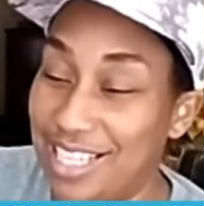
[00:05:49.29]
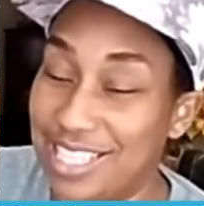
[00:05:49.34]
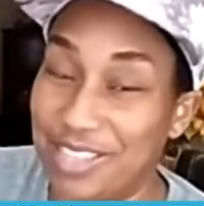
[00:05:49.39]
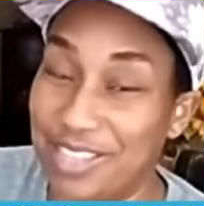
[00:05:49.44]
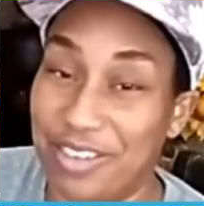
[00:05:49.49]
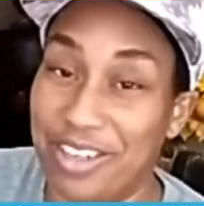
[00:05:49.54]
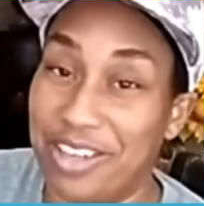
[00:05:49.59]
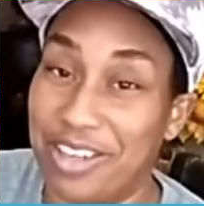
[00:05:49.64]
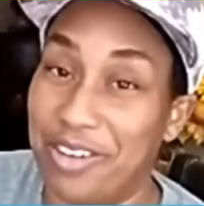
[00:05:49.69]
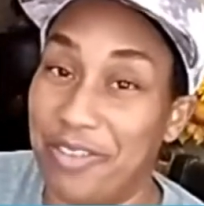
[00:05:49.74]

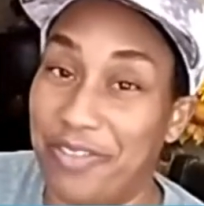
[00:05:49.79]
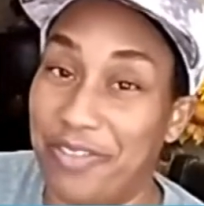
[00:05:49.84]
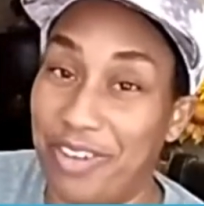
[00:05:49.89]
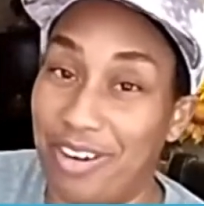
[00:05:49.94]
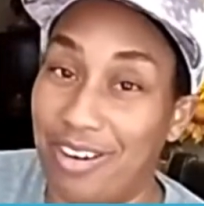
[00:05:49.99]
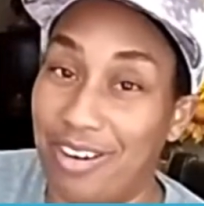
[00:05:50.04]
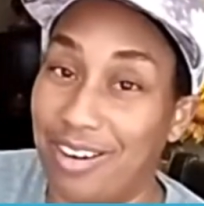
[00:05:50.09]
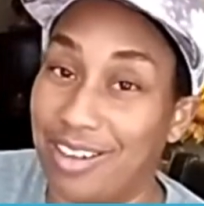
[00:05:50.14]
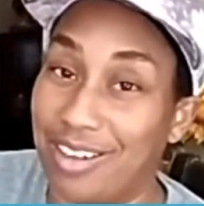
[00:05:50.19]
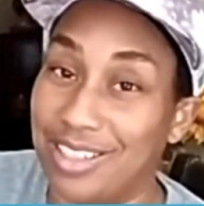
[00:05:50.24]
That's going to go
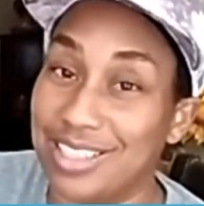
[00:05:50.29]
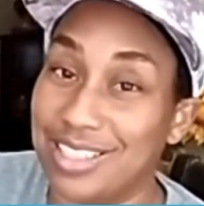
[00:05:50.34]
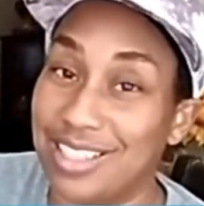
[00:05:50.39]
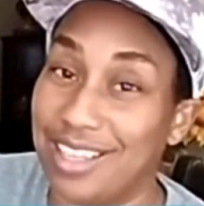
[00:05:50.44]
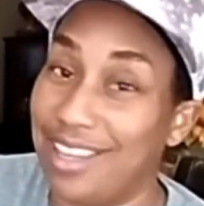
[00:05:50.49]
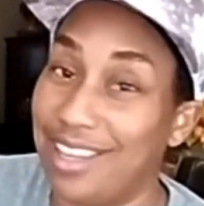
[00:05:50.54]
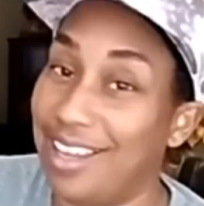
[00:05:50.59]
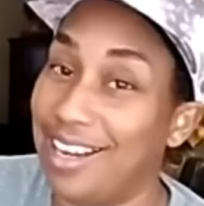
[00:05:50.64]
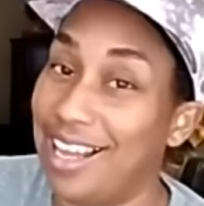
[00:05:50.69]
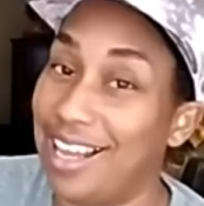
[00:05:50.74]
far because,
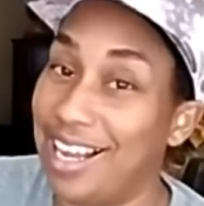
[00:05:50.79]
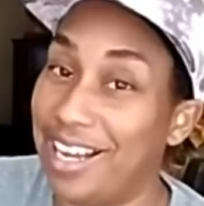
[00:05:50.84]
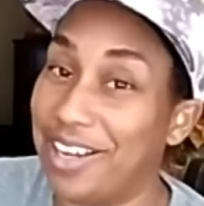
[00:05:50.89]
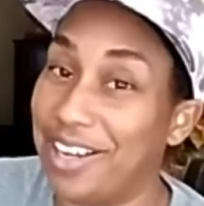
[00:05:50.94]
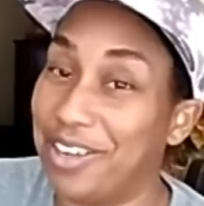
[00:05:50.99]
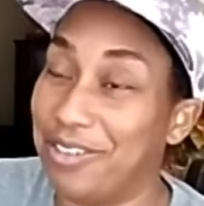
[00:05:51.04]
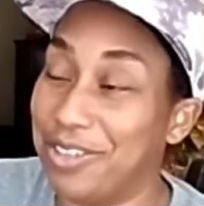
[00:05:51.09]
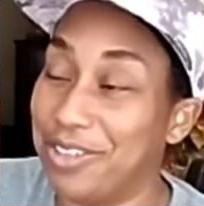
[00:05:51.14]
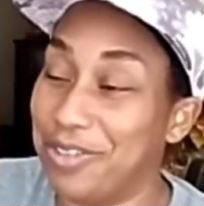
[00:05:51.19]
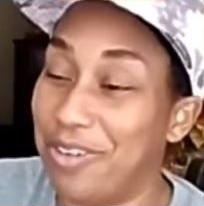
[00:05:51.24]
again, I got
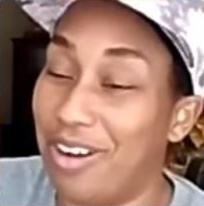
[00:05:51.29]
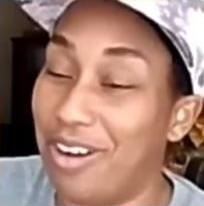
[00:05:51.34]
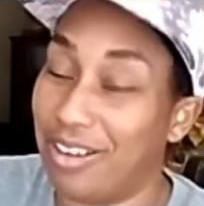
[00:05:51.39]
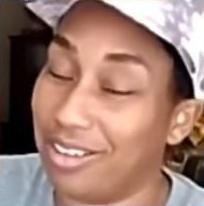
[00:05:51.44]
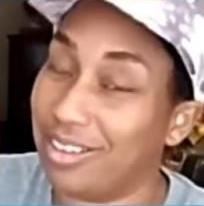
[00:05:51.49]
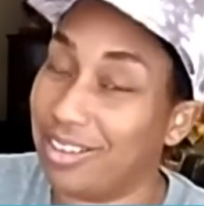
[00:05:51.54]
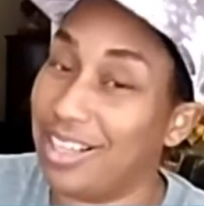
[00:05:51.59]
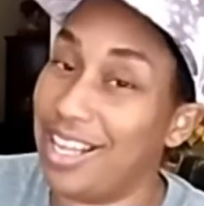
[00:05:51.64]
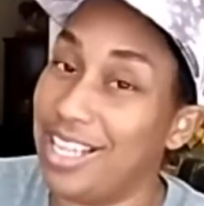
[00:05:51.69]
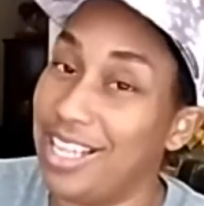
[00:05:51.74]
to go do
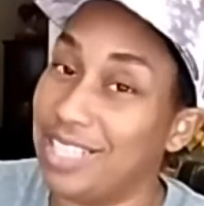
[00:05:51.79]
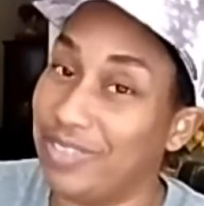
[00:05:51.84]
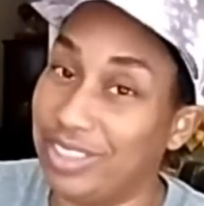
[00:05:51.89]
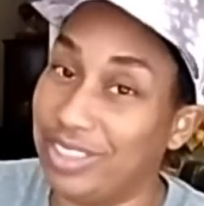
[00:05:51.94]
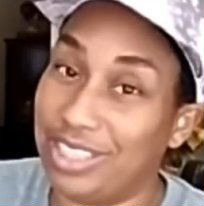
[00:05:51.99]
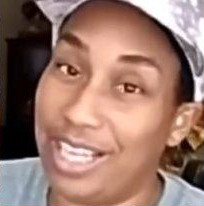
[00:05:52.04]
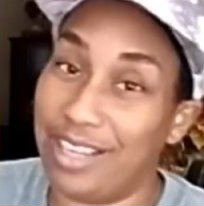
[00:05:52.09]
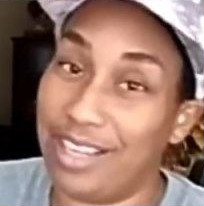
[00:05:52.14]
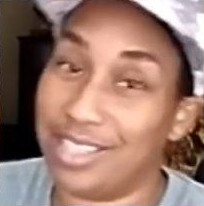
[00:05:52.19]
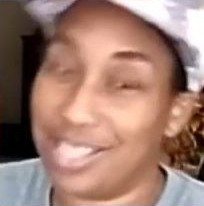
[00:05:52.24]
all the things
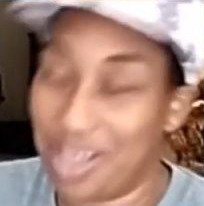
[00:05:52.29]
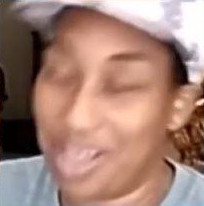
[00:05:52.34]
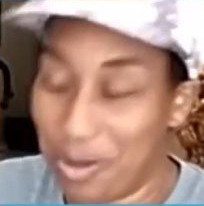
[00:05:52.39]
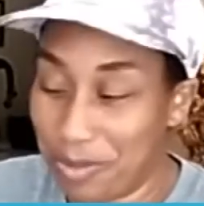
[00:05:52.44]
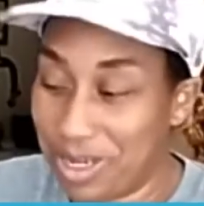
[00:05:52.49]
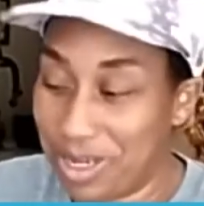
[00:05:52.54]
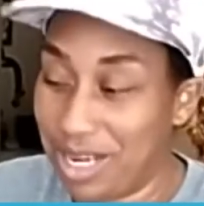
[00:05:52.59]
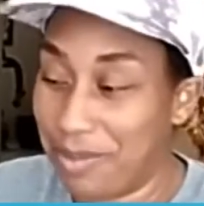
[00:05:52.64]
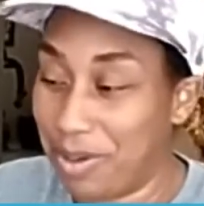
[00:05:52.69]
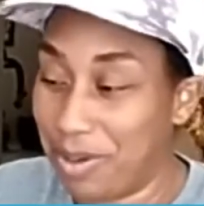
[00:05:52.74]
for Jada's
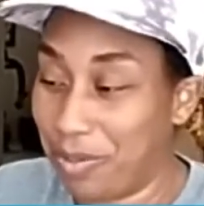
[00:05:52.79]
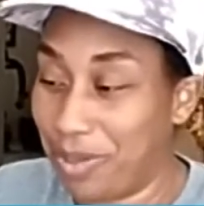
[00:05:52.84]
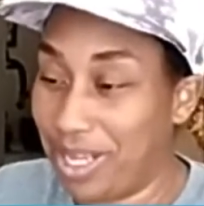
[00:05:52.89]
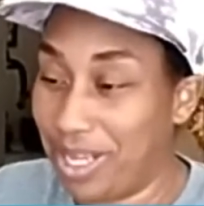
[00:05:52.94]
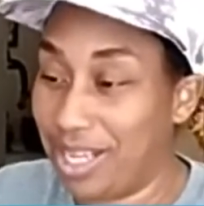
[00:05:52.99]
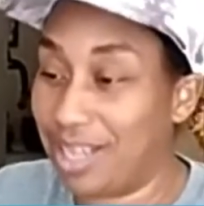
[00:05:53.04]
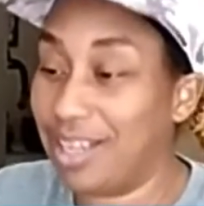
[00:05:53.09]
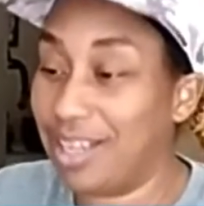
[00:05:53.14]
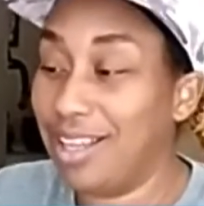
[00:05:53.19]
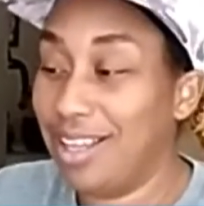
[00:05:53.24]
homecoming
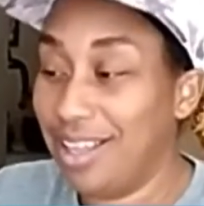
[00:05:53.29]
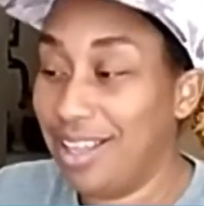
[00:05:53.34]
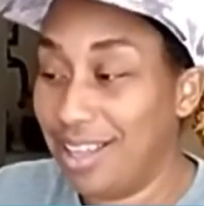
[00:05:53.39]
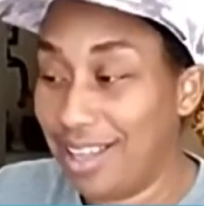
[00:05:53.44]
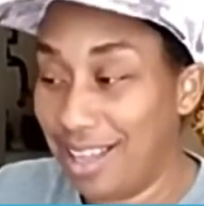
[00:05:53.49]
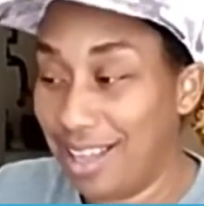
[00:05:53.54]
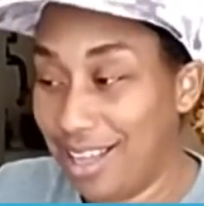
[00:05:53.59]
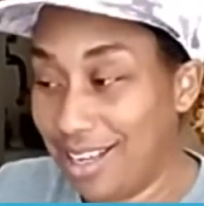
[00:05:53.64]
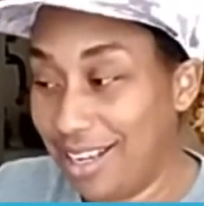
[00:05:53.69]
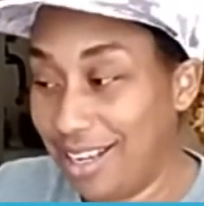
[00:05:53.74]
week
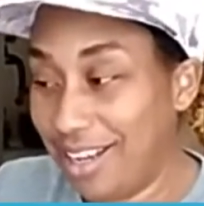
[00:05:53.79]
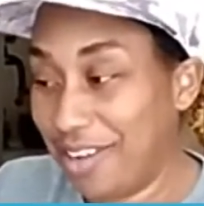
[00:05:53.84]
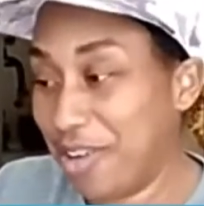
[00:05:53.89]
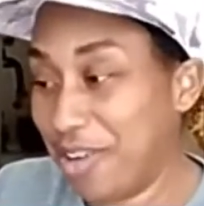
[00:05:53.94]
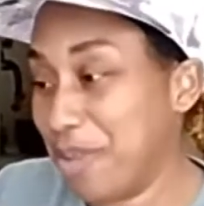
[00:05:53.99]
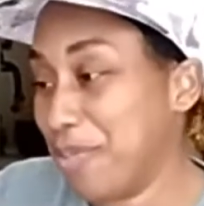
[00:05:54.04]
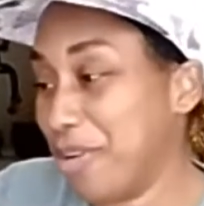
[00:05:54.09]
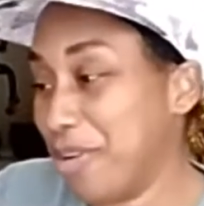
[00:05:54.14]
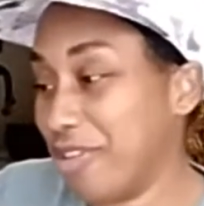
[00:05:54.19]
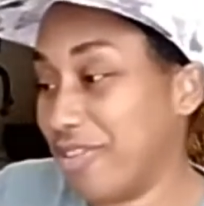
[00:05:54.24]
and then
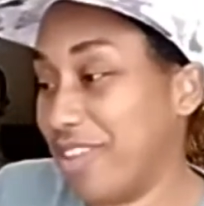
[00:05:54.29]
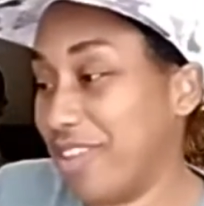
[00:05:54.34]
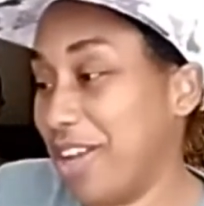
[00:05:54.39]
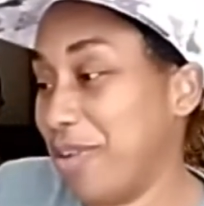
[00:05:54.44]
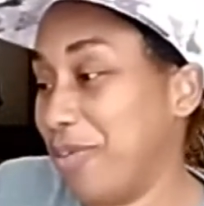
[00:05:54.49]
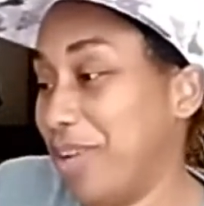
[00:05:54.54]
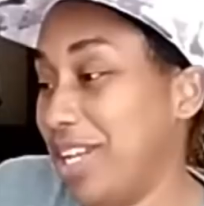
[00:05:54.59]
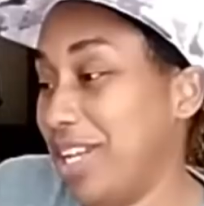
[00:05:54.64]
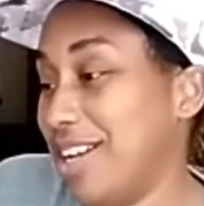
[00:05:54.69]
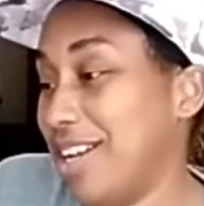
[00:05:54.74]
her
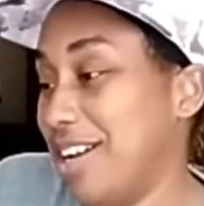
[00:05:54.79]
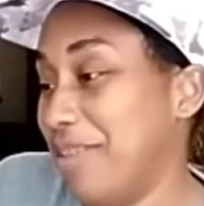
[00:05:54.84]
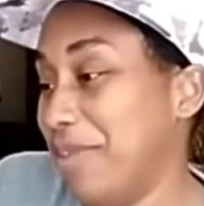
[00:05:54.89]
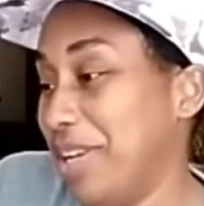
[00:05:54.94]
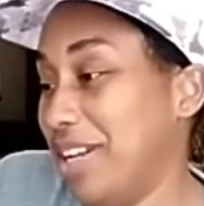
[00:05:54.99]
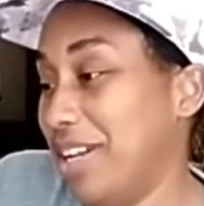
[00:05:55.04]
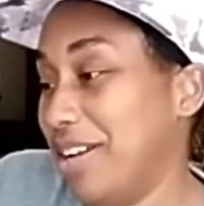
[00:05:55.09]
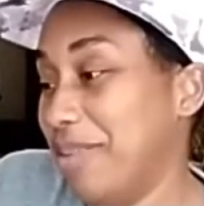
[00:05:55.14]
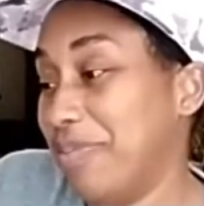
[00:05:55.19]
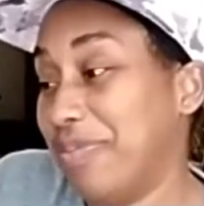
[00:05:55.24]
birthday week
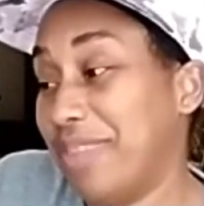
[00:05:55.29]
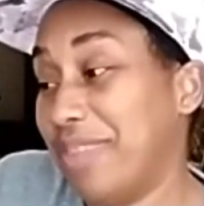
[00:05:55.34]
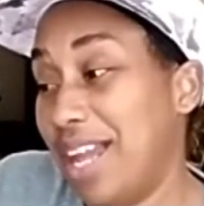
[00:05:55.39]
coming up.